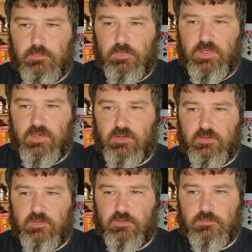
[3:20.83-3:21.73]
you get a
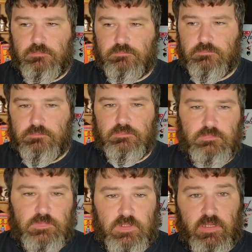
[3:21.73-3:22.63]
little
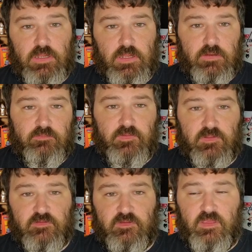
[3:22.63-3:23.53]

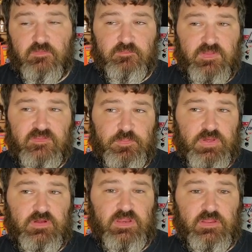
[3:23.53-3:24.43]

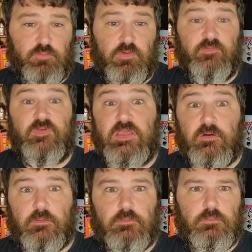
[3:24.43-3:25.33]
invisibility
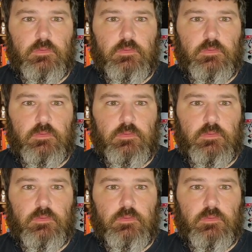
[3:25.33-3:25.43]
reveal,